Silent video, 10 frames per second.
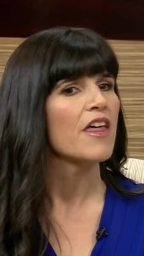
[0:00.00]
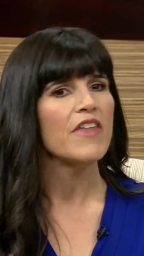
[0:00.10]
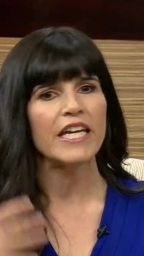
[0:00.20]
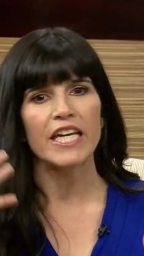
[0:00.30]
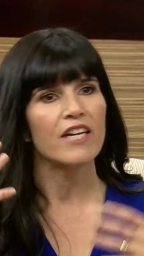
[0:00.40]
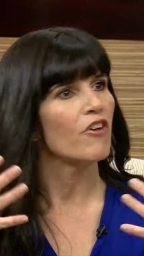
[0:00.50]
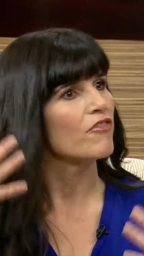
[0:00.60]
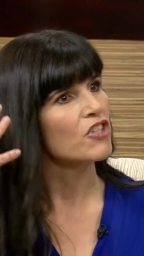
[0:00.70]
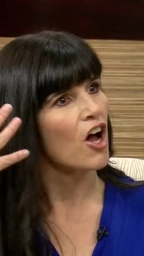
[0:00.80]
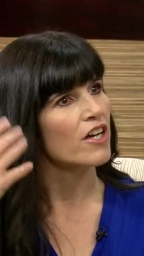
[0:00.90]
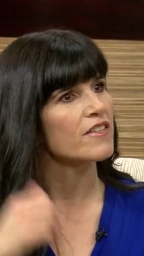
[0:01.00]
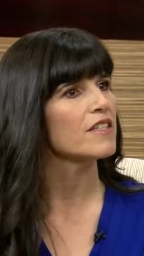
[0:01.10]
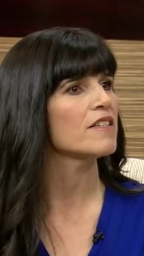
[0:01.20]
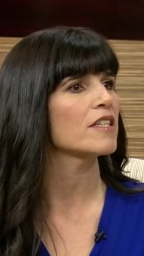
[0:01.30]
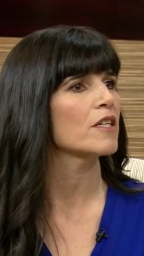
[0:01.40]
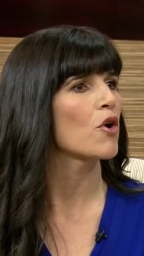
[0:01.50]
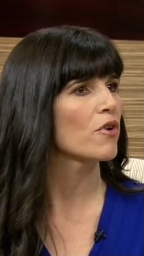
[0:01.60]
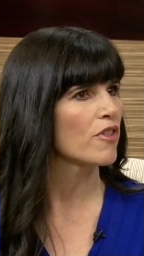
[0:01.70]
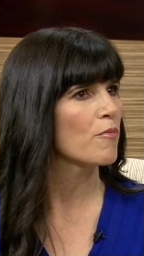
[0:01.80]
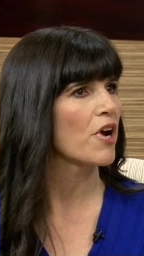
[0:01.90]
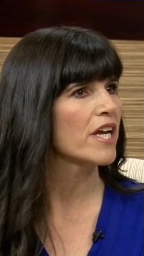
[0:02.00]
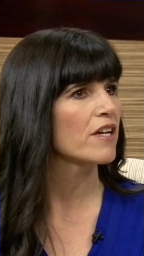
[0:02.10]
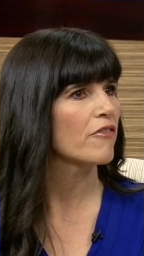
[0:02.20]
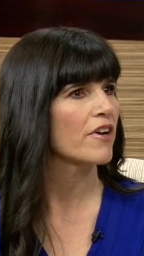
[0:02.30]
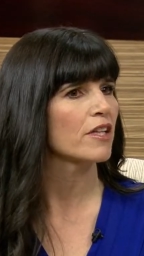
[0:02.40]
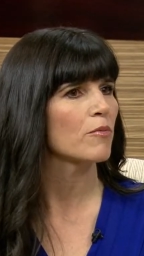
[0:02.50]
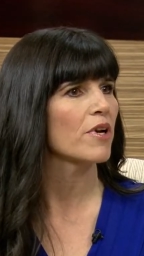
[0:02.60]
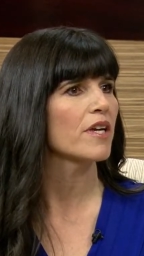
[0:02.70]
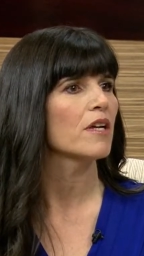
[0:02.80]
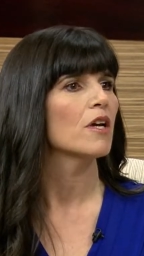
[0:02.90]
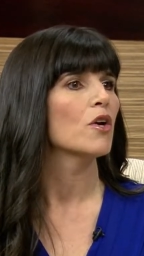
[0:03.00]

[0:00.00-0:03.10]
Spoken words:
They can give off toxins and go to the brain and affect the brain.